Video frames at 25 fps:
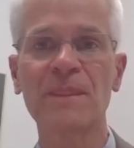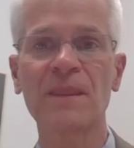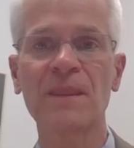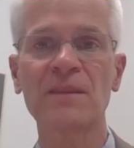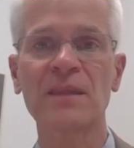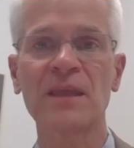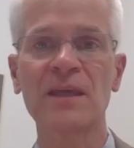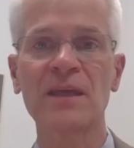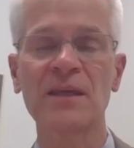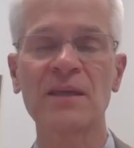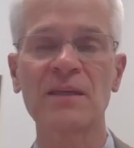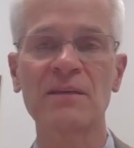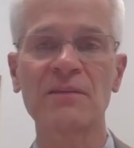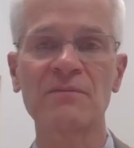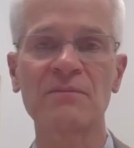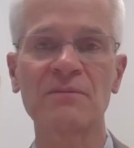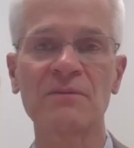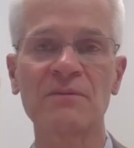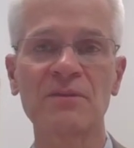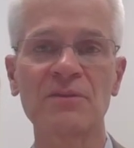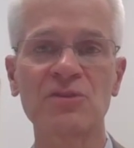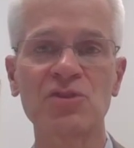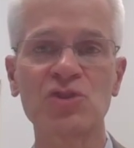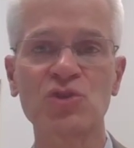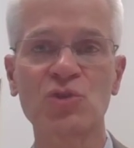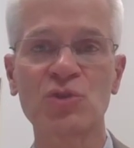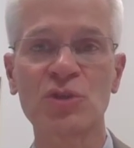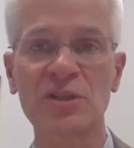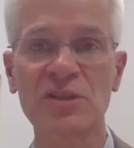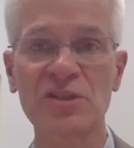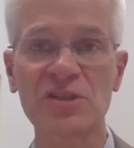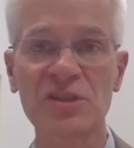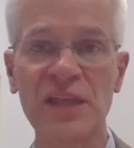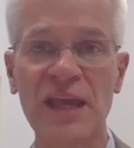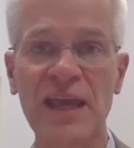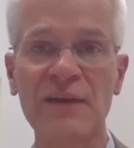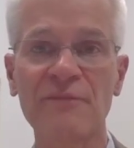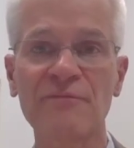They short
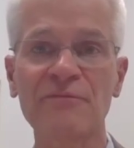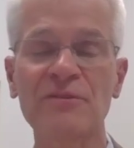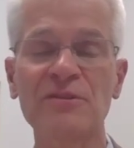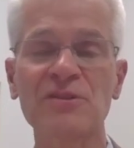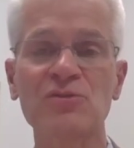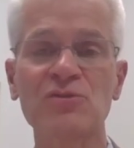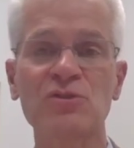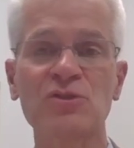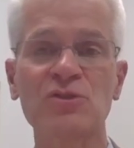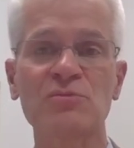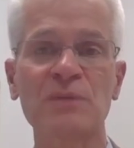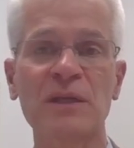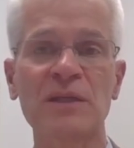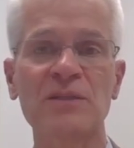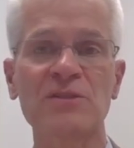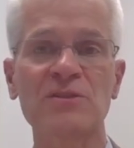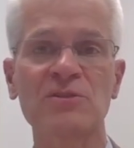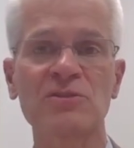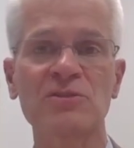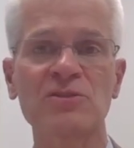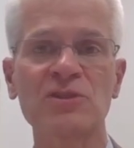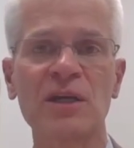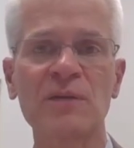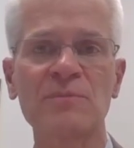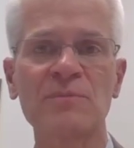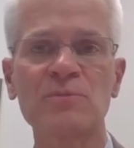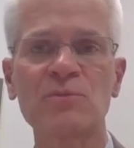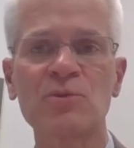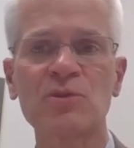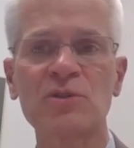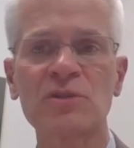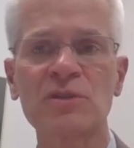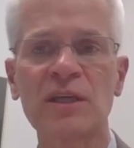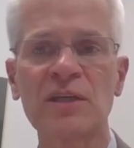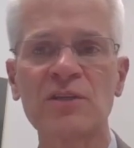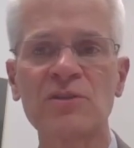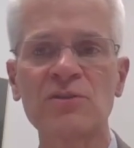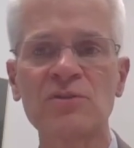staff us, which makes our jobs more
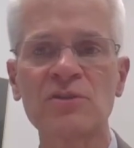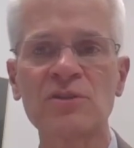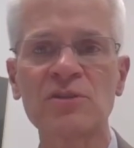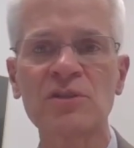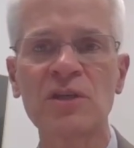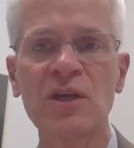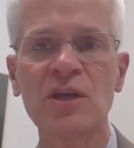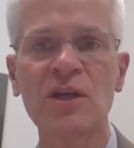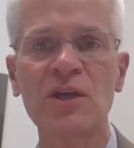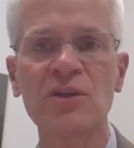dangerous.